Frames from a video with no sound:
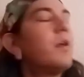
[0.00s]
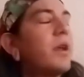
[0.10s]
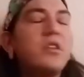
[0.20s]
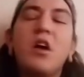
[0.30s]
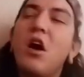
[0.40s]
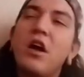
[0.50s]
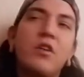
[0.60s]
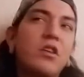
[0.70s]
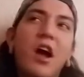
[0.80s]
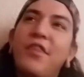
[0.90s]
I'm like, no, I
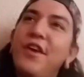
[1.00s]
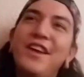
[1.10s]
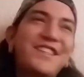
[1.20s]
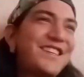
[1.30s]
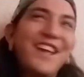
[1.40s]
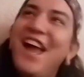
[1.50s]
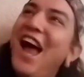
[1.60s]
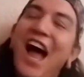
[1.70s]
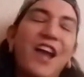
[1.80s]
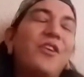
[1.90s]
don't got this.
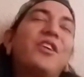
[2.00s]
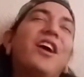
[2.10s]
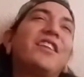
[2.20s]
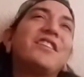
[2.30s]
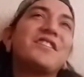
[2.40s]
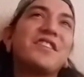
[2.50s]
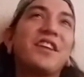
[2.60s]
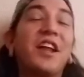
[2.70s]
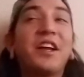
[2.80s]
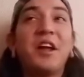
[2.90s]
I don't got this. And
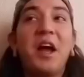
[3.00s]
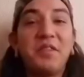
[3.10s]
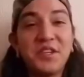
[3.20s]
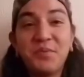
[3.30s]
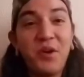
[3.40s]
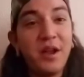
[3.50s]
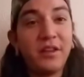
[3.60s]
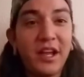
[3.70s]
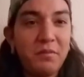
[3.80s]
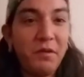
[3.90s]
like at this
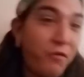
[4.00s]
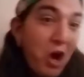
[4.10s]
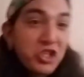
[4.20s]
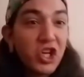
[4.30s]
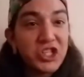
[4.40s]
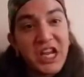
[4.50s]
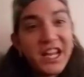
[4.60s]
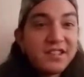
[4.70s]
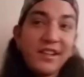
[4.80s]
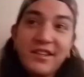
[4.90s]
point, like before I was all
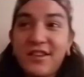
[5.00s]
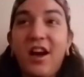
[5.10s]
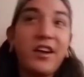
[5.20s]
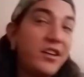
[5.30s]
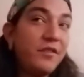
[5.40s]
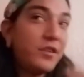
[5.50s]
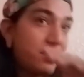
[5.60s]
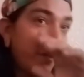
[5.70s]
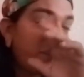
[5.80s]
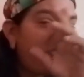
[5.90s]
dancing and talkative and
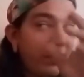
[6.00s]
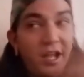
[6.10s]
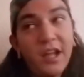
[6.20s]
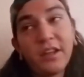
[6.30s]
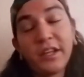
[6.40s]
stuff like that.